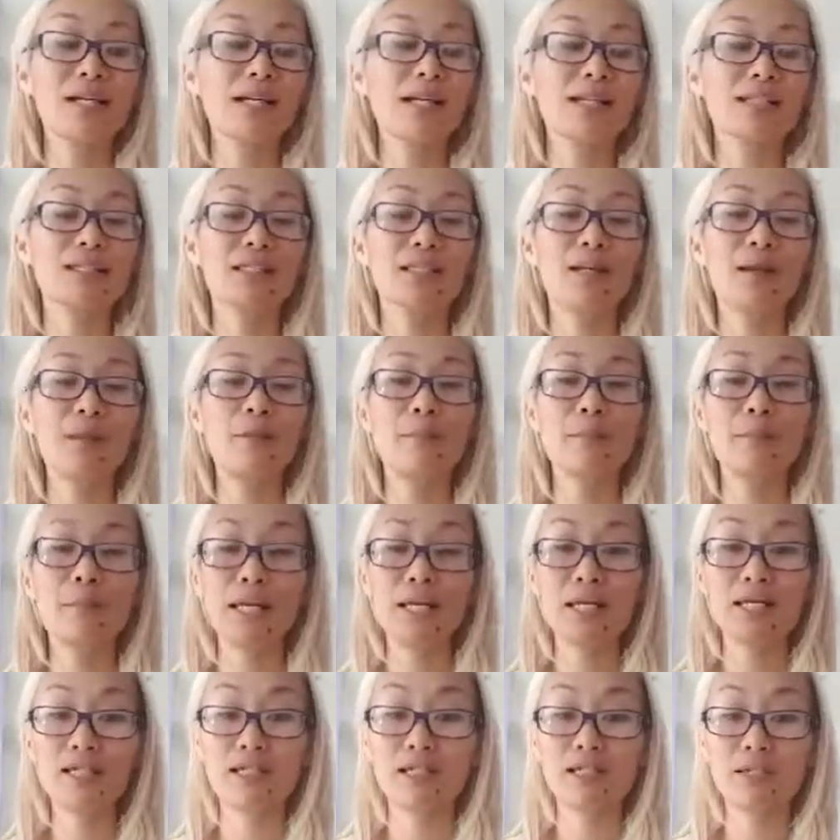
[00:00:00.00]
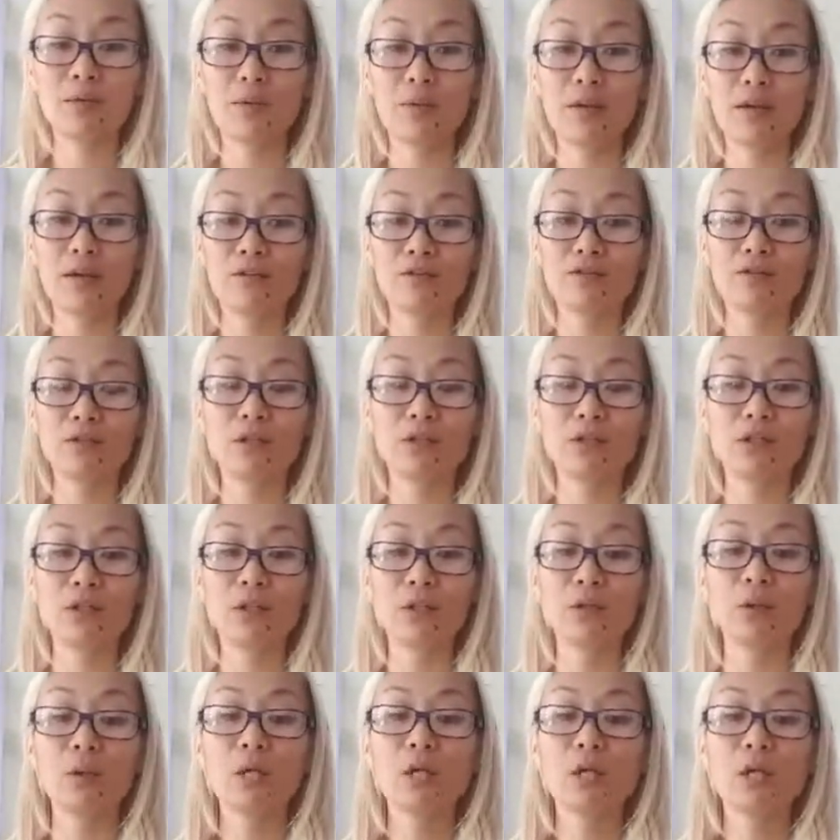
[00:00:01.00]
It's an amazing way for
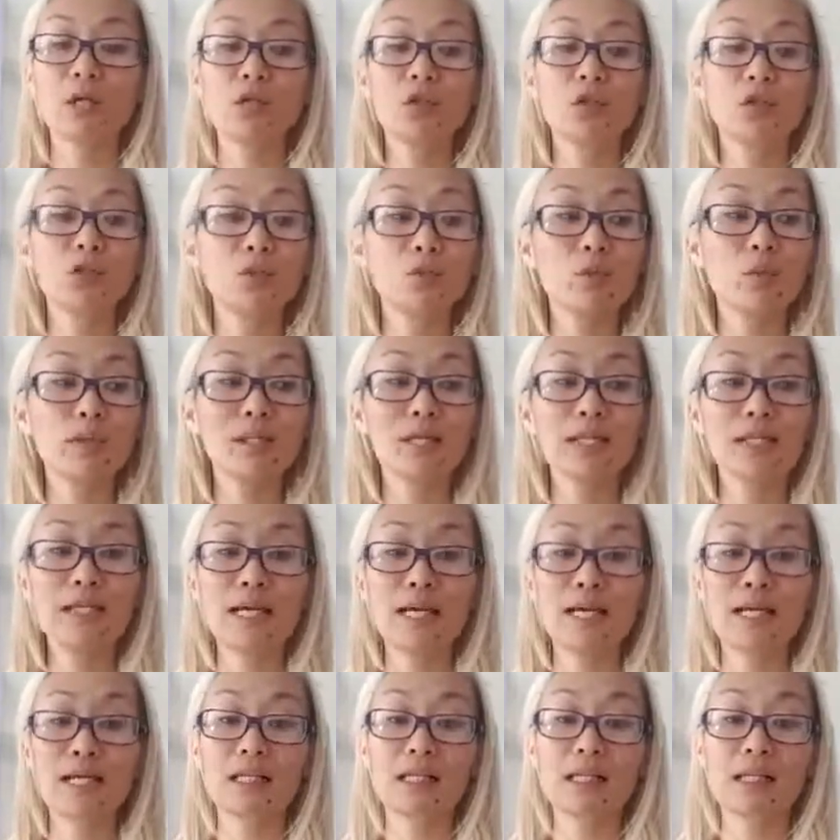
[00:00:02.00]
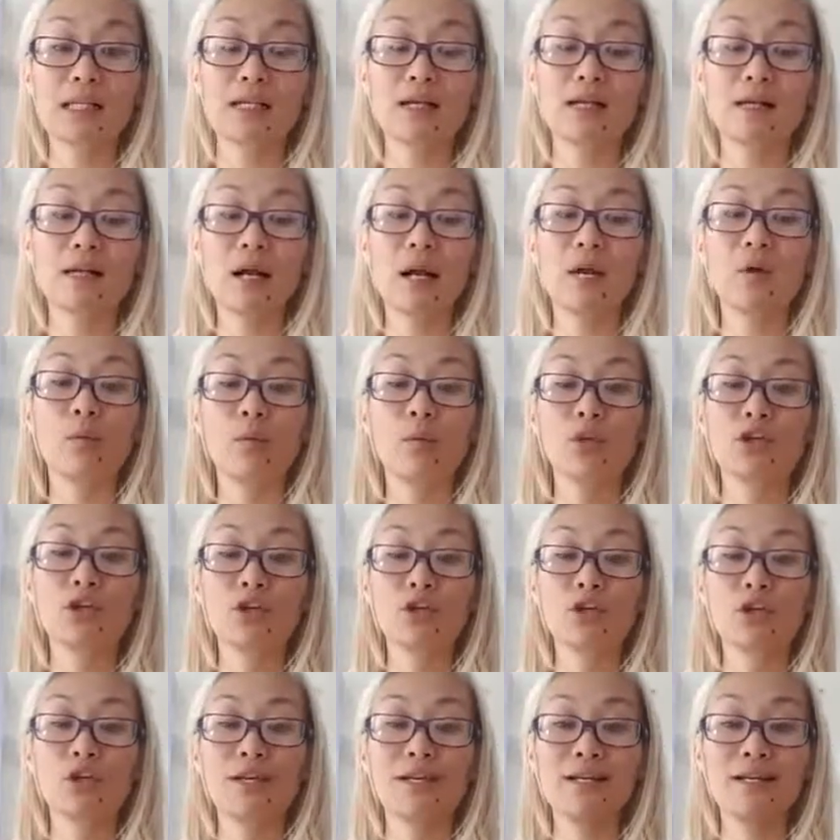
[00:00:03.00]
you to really get clear on
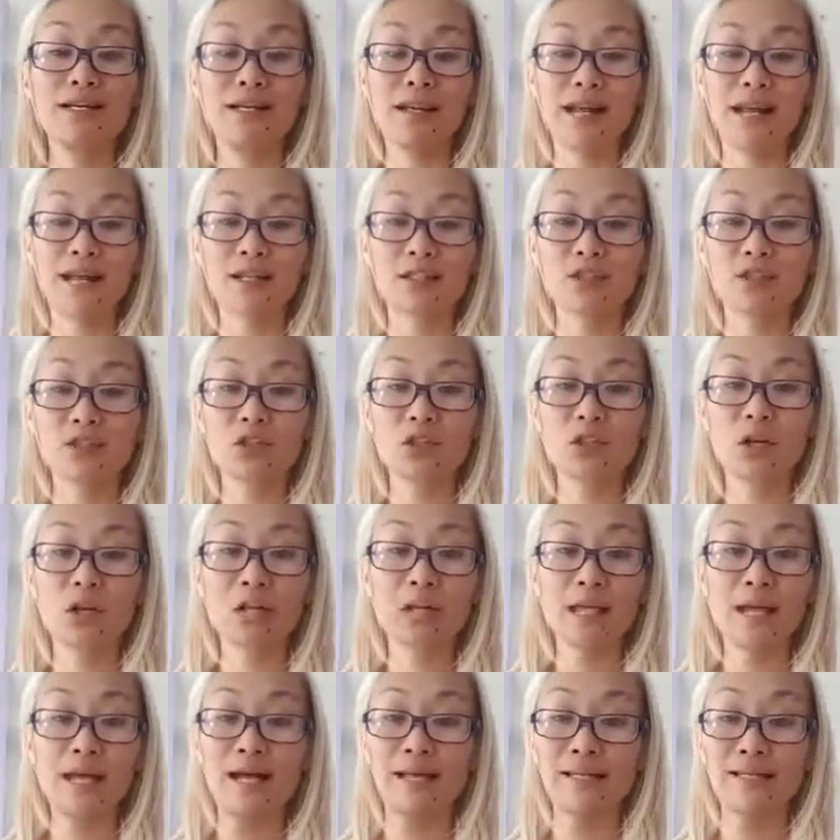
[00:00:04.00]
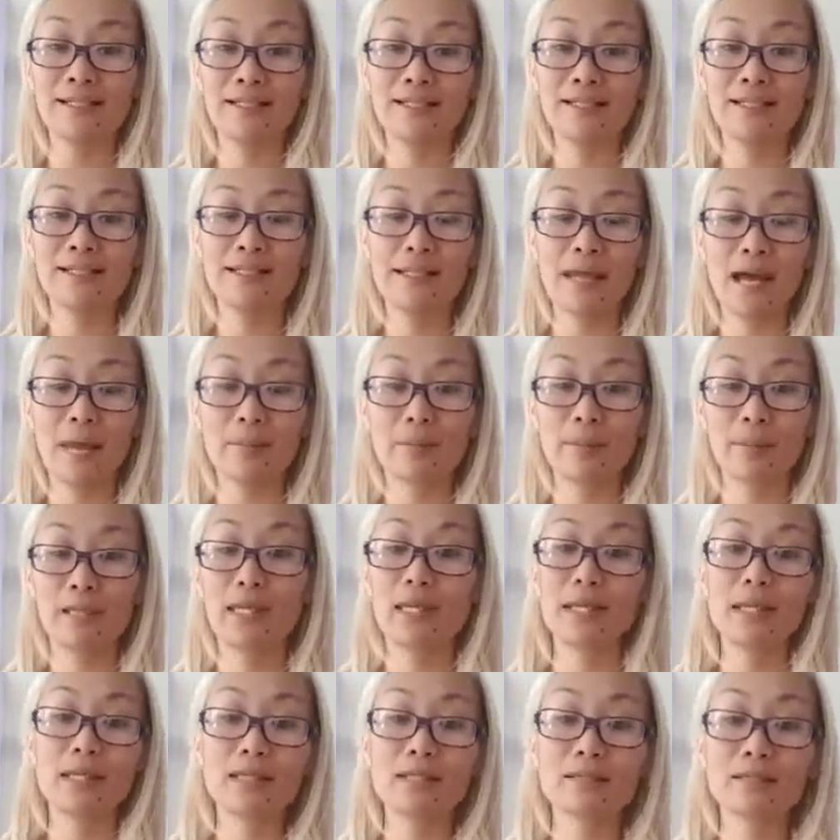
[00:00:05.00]
what your next aligned step
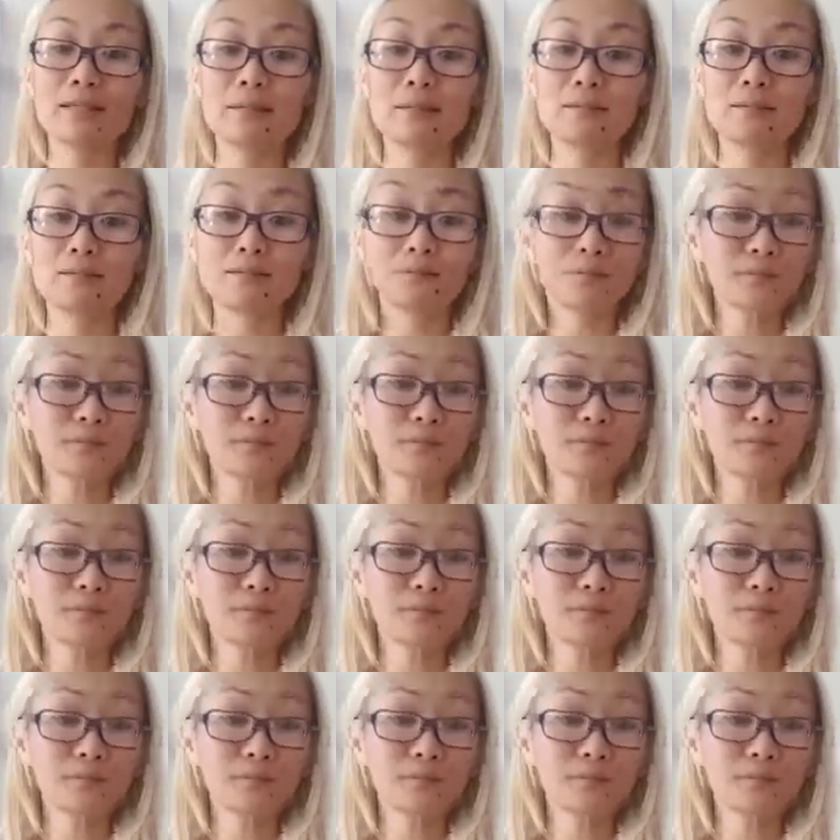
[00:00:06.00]
is.